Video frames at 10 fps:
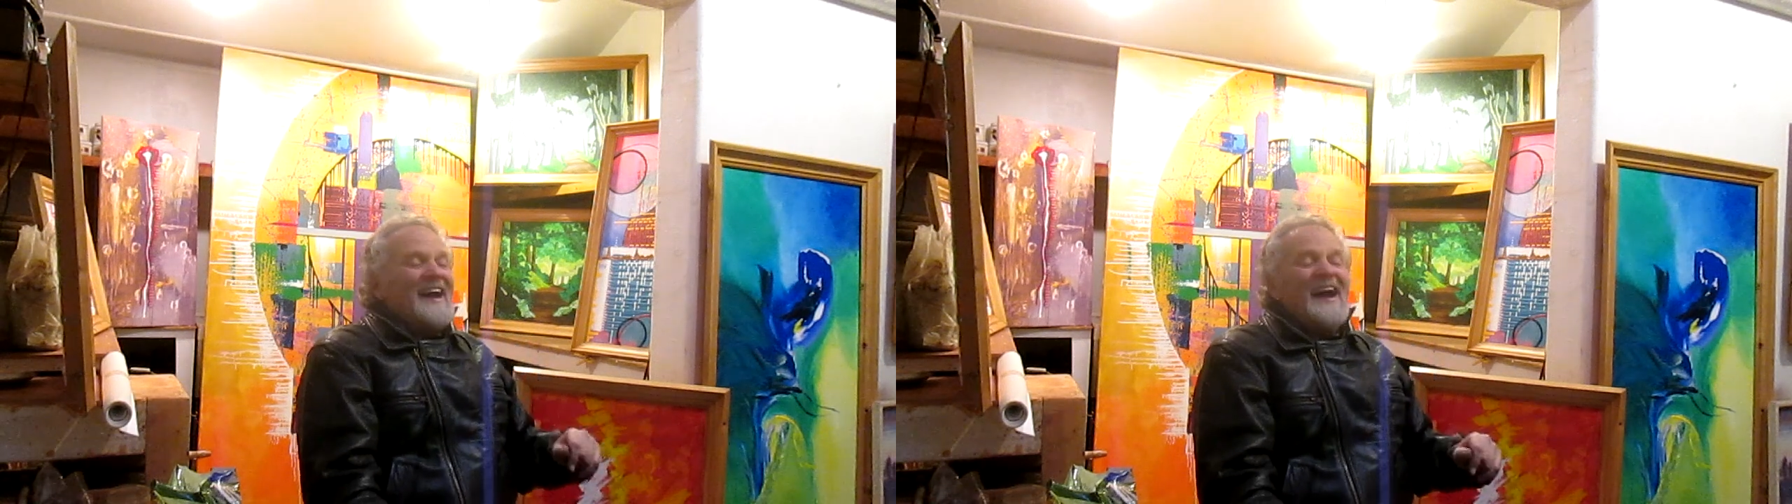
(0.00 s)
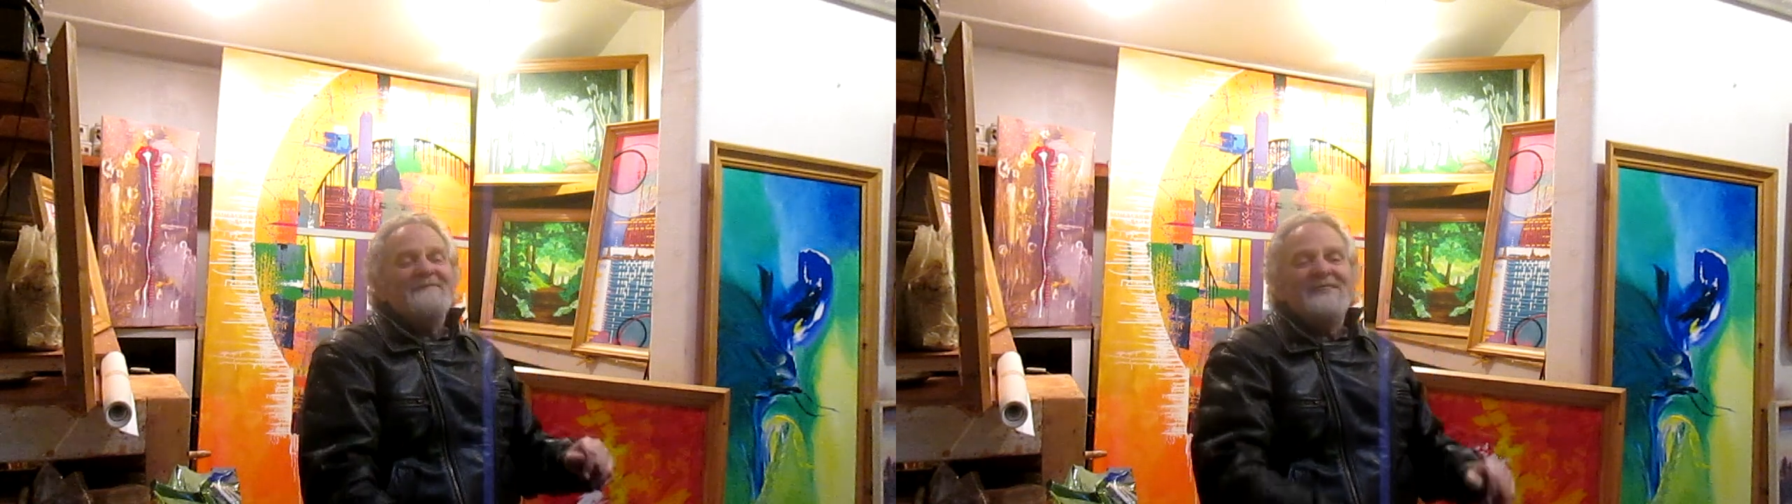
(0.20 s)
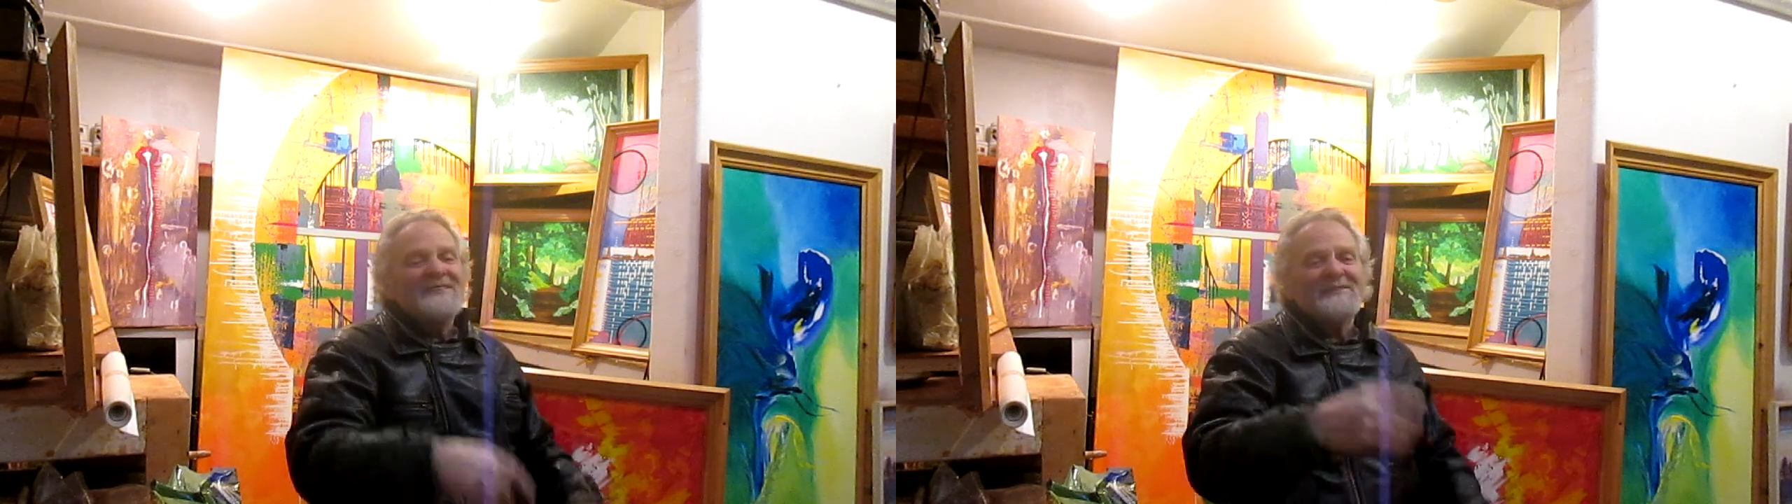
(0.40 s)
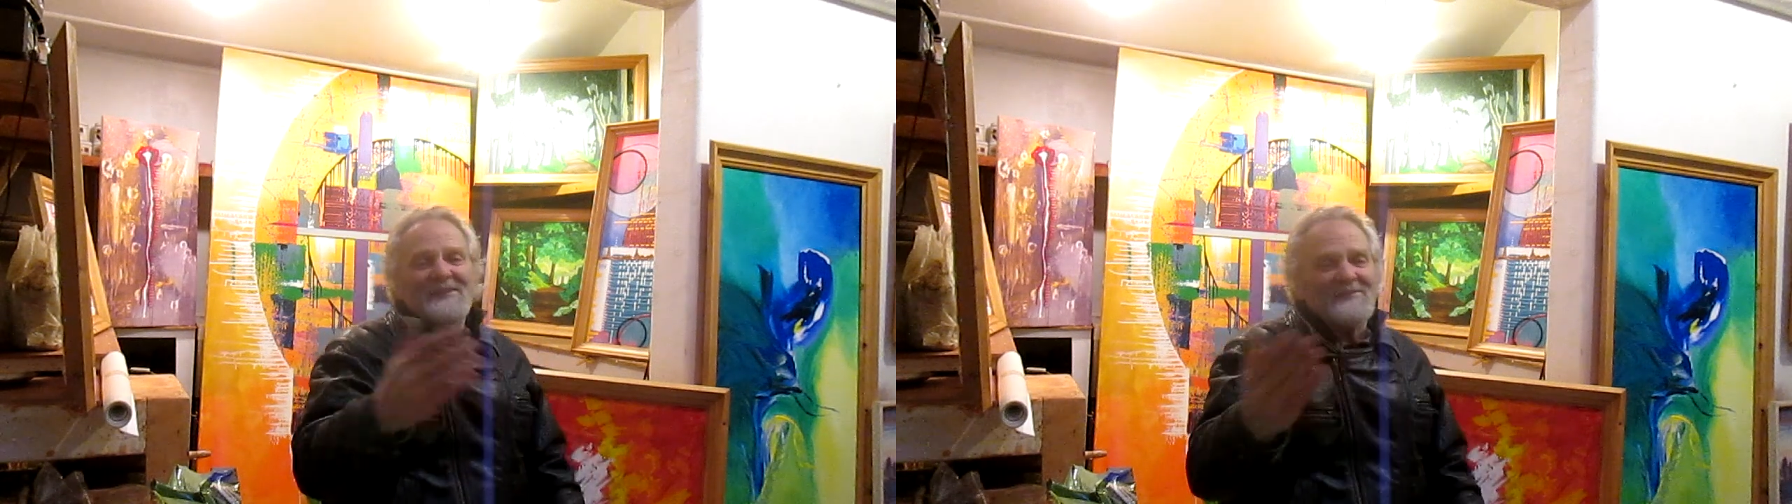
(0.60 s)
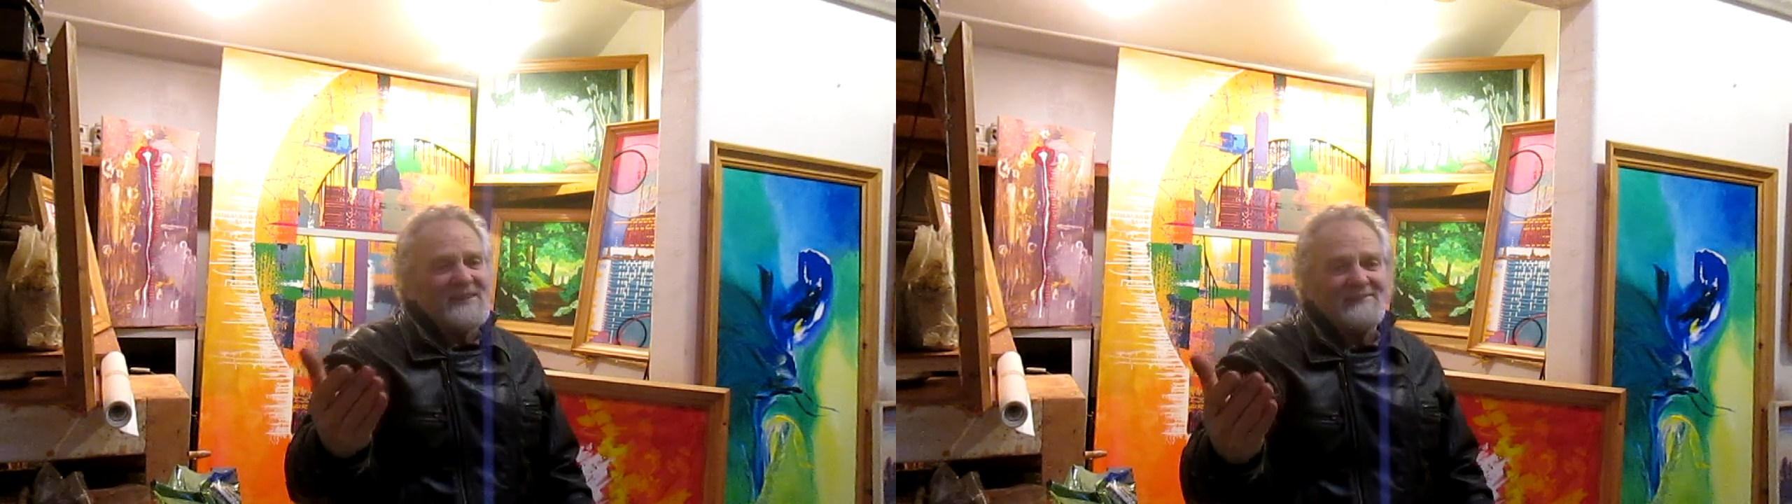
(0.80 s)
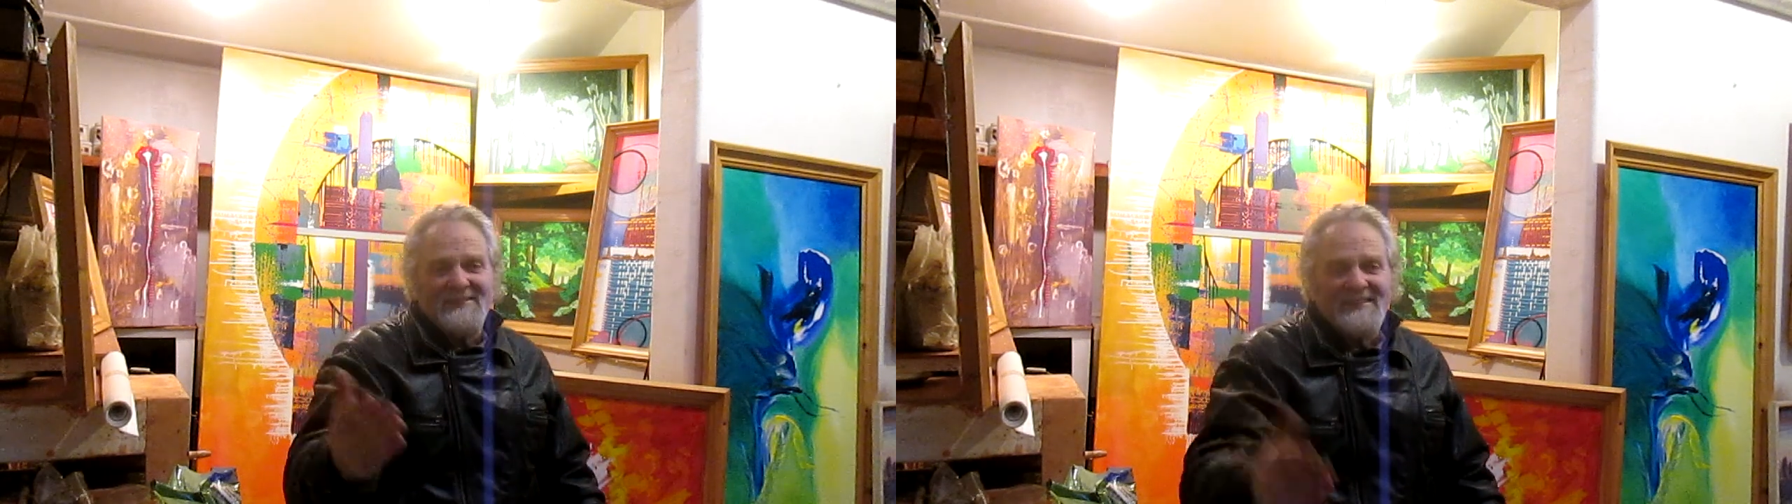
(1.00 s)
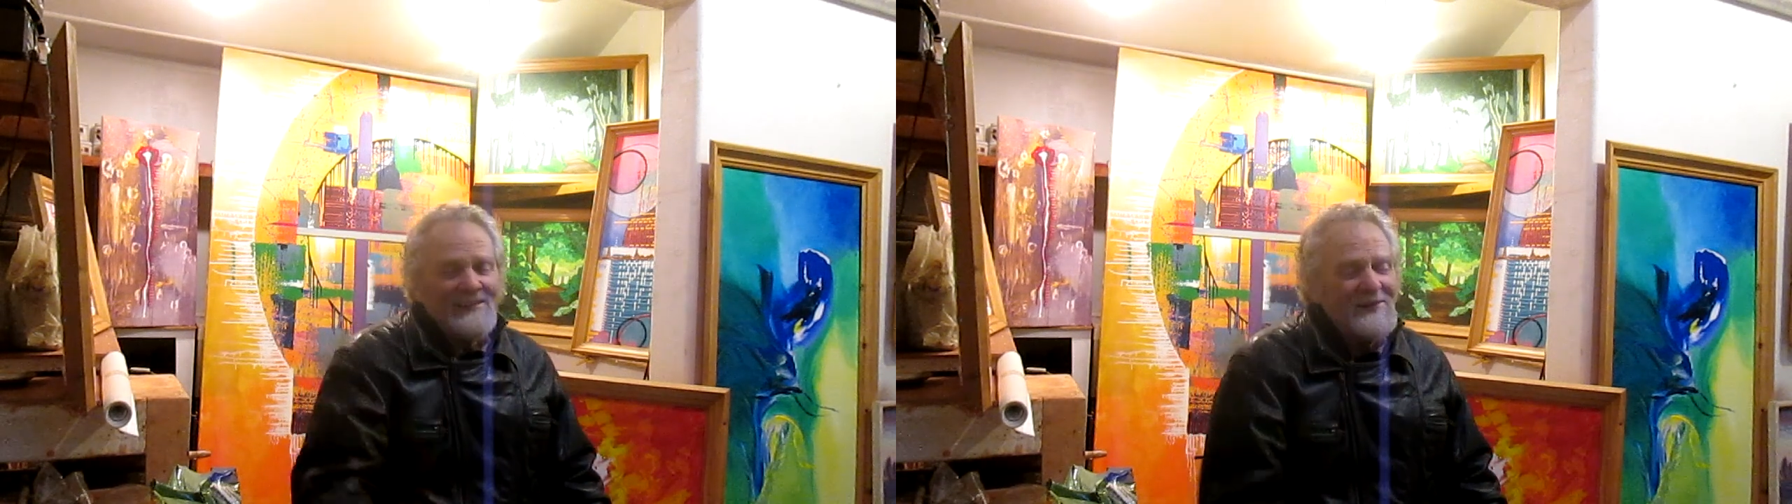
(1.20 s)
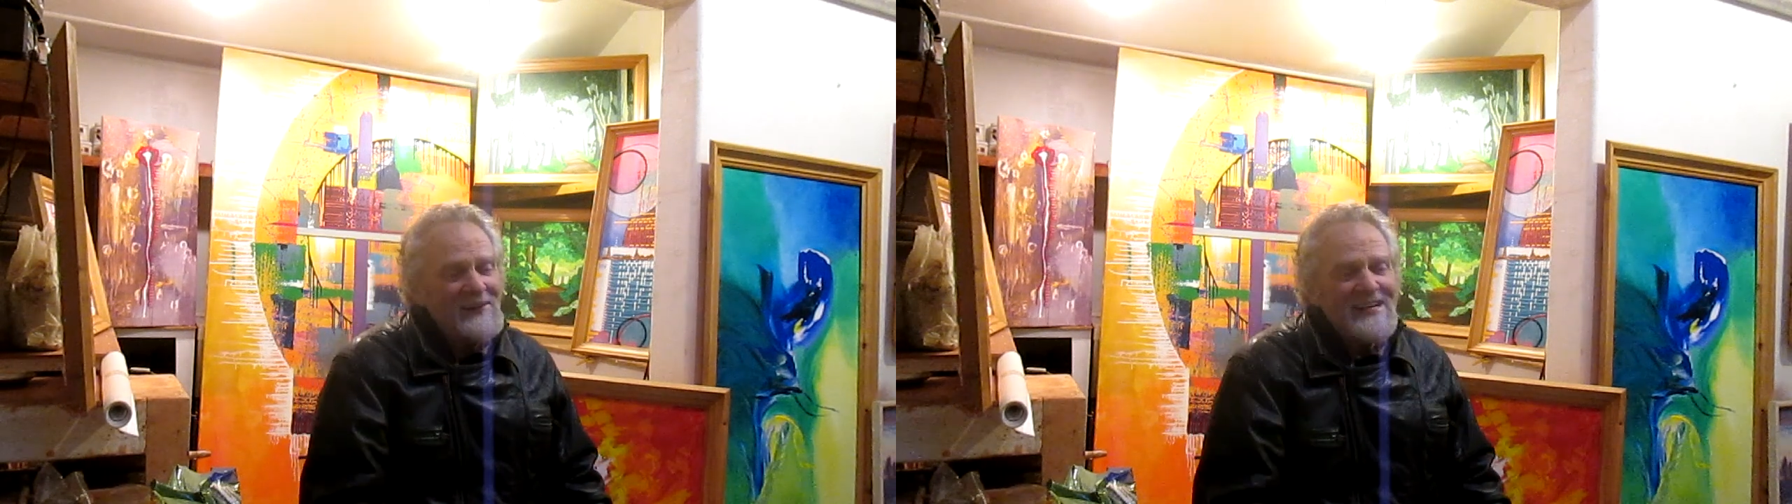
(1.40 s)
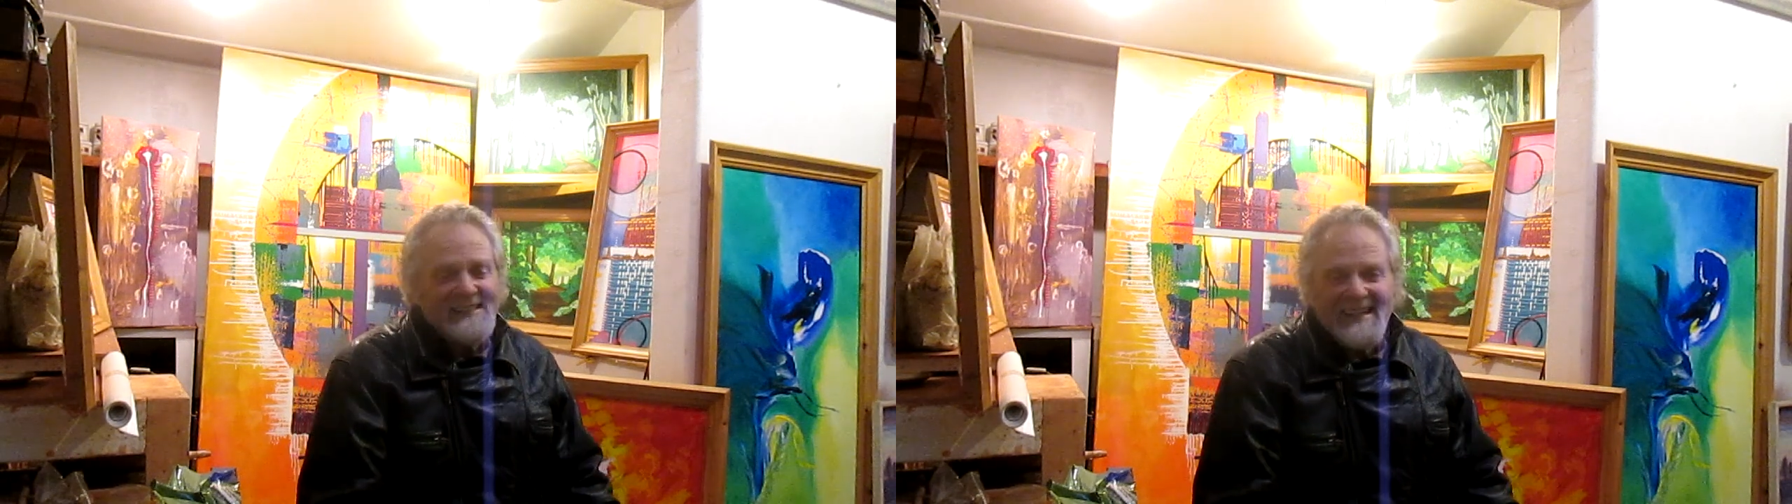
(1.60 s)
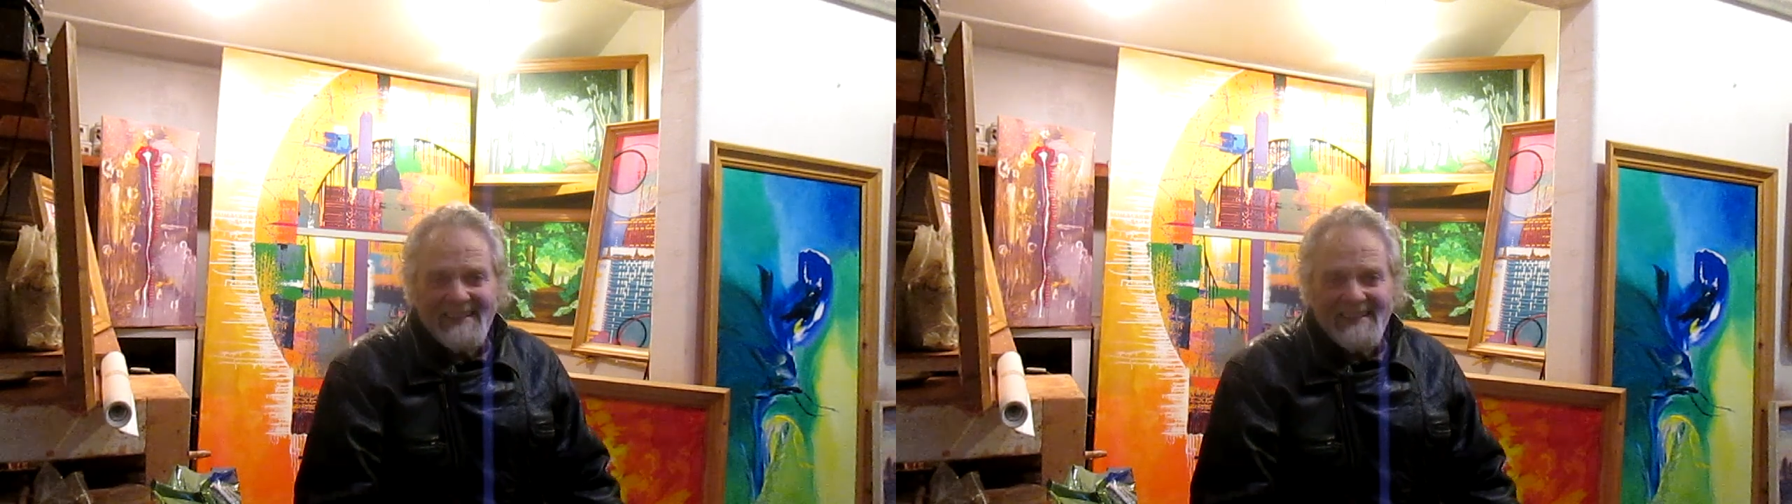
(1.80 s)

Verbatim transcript: I mean, those are the crazy